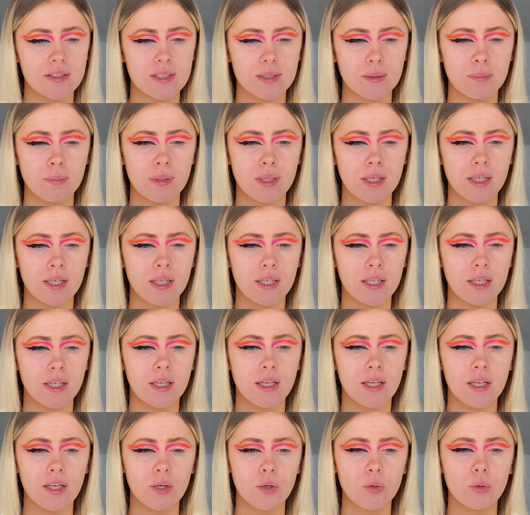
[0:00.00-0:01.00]
to be
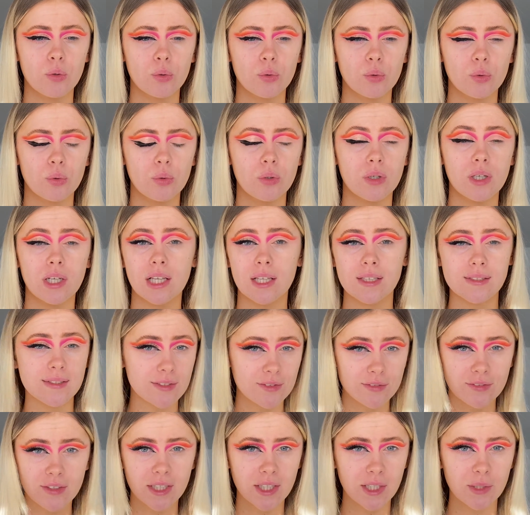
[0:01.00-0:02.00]
all
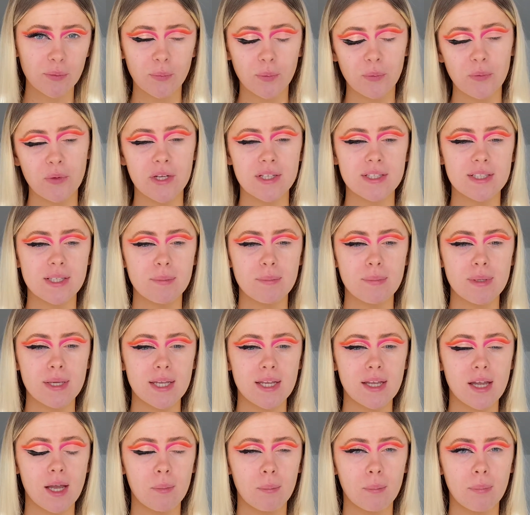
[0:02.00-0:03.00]
glittery. We want it to
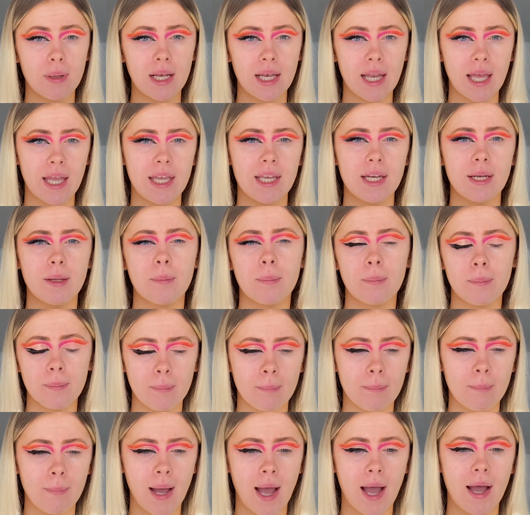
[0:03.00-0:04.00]
be a plain
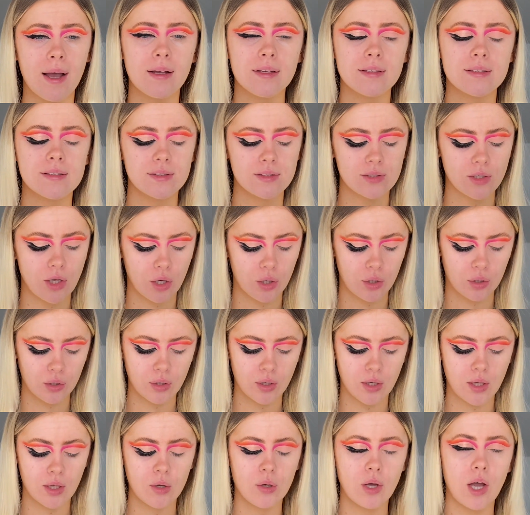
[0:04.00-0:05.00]
matte. So
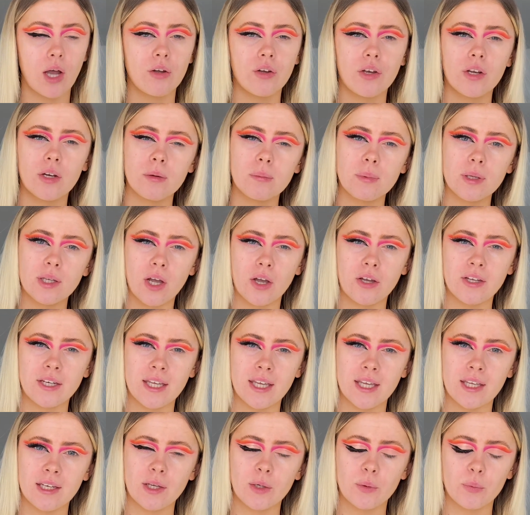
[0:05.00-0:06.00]
I'm going to be going
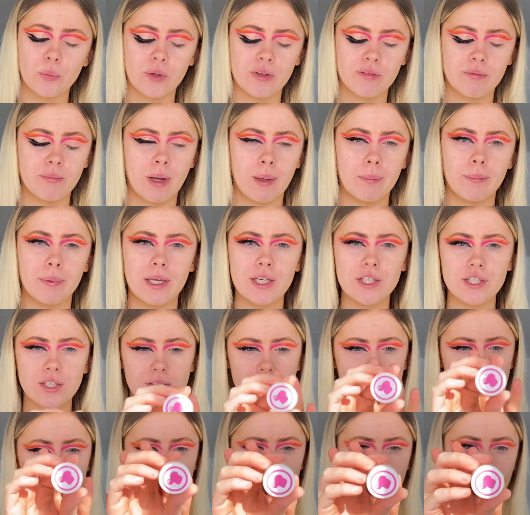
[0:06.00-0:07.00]
in with my
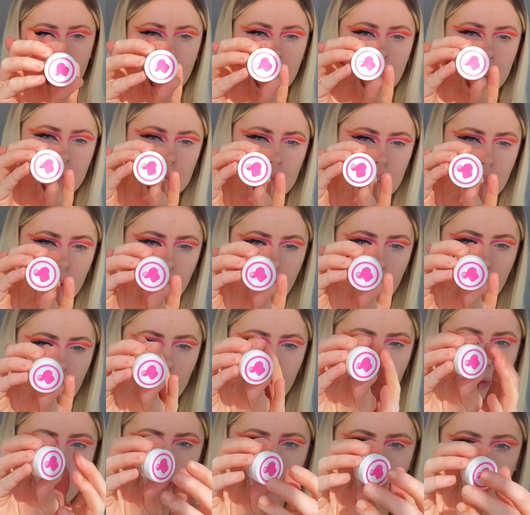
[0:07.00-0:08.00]
Peaches and Creams
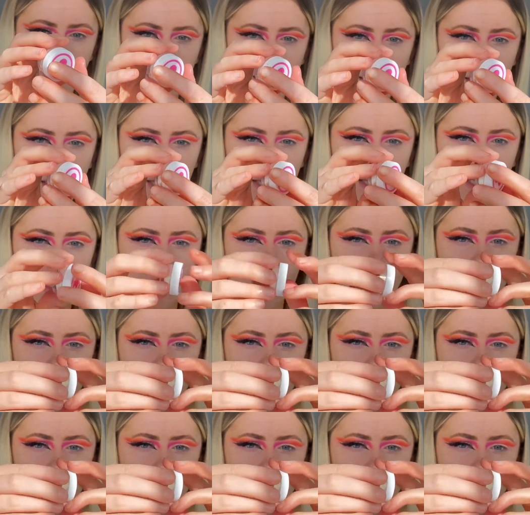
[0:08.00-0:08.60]
pigment in